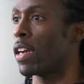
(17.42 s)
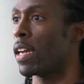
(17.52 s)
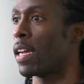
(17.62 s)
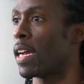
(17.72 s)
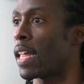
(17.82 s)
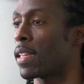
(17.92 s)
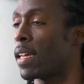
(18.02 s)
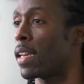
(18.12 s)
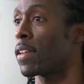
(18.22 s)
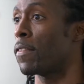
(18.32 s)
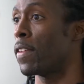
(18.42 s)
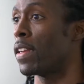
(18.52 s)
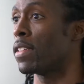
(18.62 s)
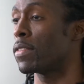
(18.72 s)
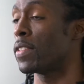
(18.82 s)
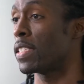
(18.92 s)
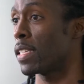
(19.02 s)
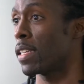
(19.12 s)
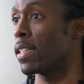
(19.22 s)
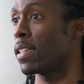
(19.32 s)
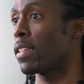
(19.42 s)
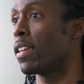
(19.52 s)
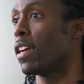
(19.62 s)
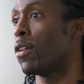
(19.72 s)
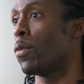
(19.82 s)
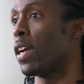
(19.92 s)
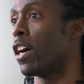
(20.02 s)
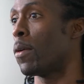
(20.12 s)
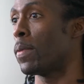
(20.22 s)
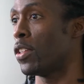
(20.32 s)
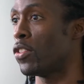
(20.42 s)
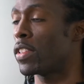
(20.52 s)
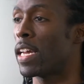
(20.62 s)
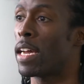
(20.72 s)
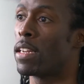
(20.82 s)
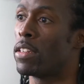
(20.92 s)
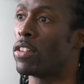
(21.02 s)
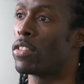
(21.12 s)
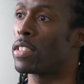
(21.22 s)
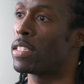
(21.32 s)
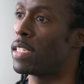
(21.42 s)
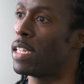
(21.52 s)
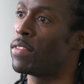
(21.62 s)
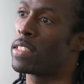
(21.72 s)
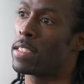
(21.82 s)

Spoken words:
an athletic and fitness facility. We help youth and adults achieve and